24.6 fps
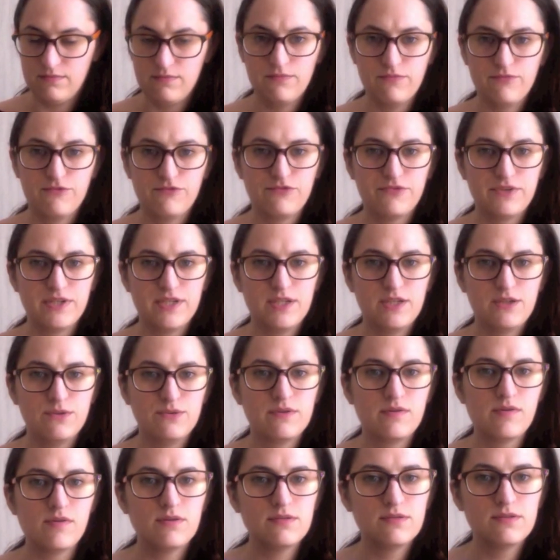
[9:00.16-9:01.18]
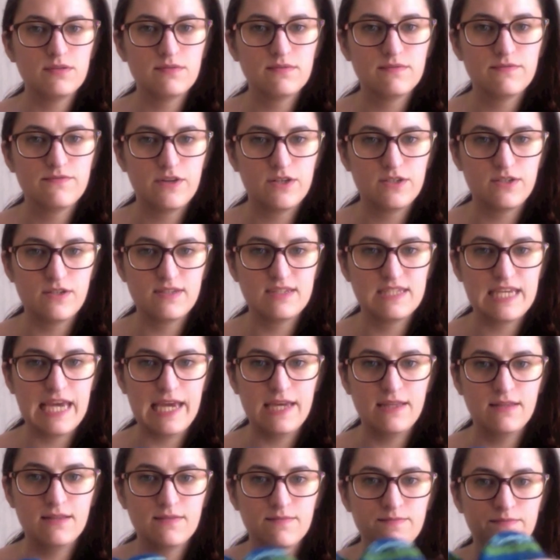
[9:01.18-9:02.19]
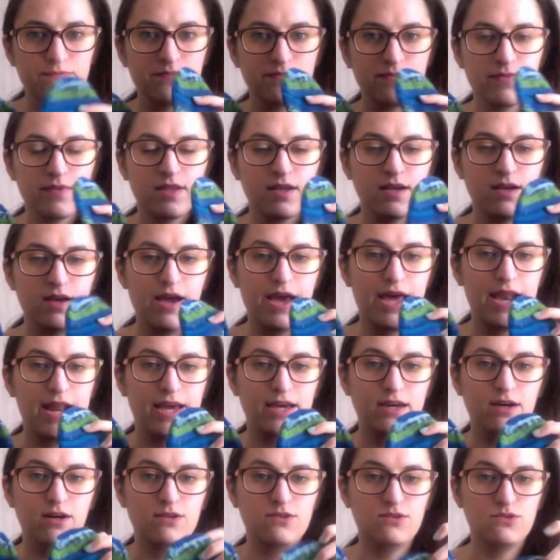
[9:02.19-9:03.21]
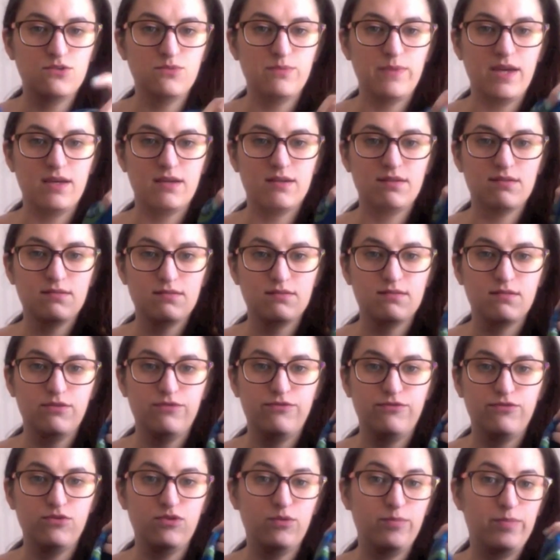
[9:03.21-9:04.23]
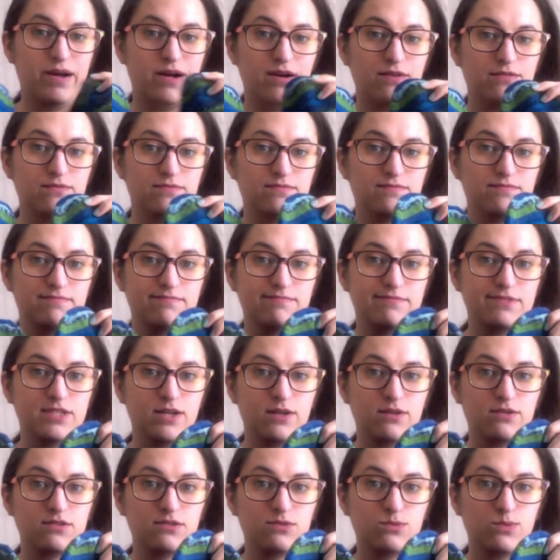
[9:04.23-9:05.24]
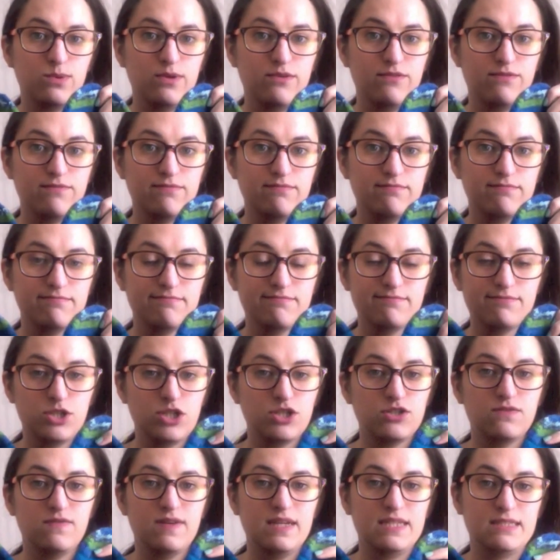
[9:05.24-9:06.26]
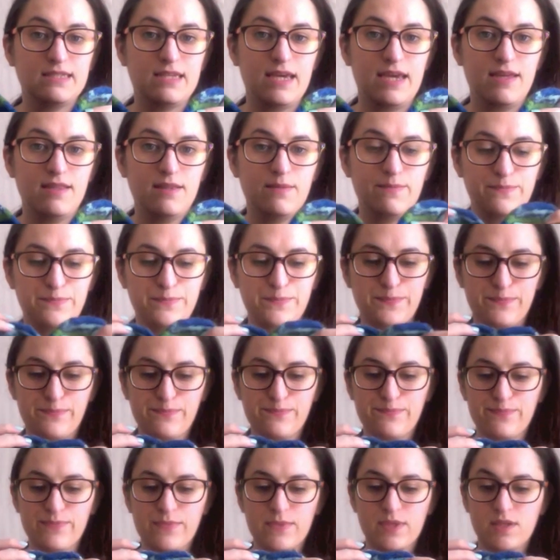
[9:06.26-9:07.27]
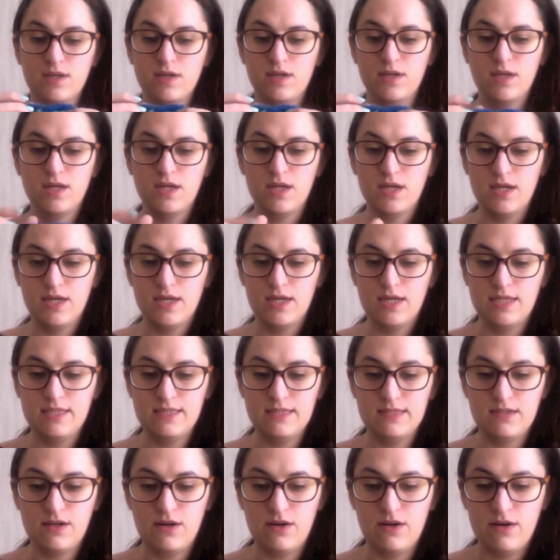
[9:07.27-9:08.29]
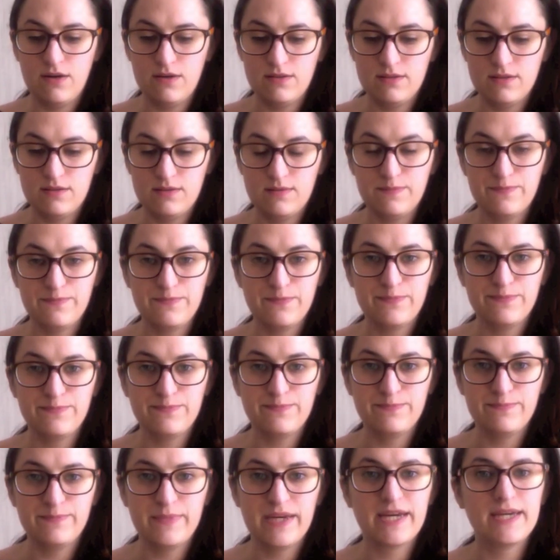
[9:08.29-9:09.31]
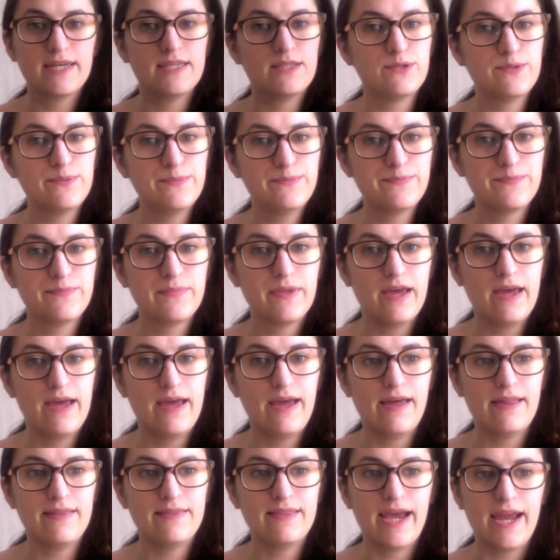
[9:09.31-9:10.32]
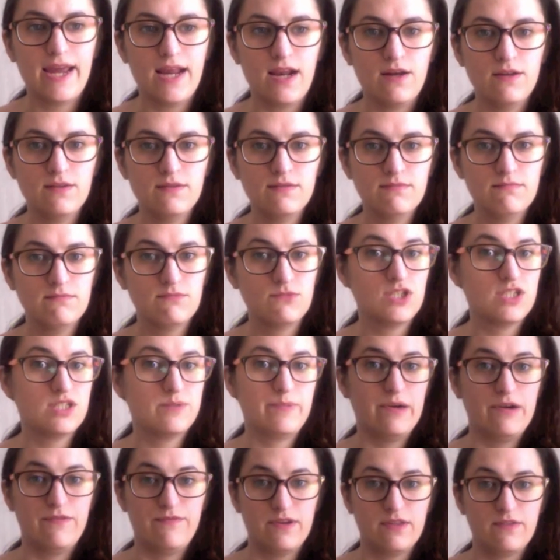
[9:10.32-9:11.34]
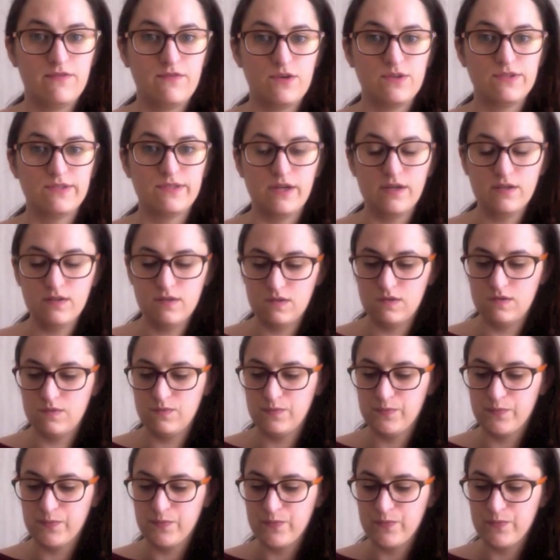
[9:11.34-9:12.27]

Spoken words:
3 euros for the skein, and I got to make a full pair of socks with just that skein. It's got merino and nylon, which is perfect for socks,